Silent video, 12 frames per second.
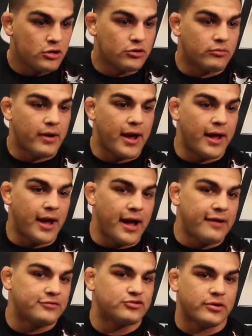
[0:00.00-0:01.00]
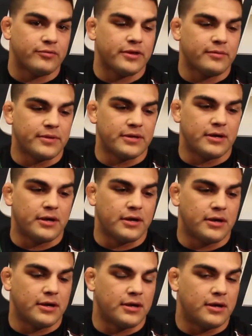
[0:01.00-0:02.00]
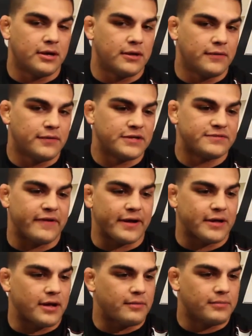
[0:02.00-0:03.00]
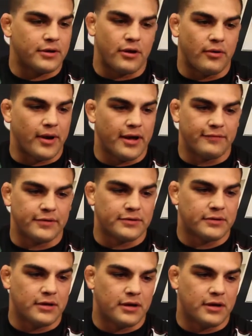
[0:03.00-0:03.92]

Uriah, I haven't trained with him in this fight camp. No, I haven't.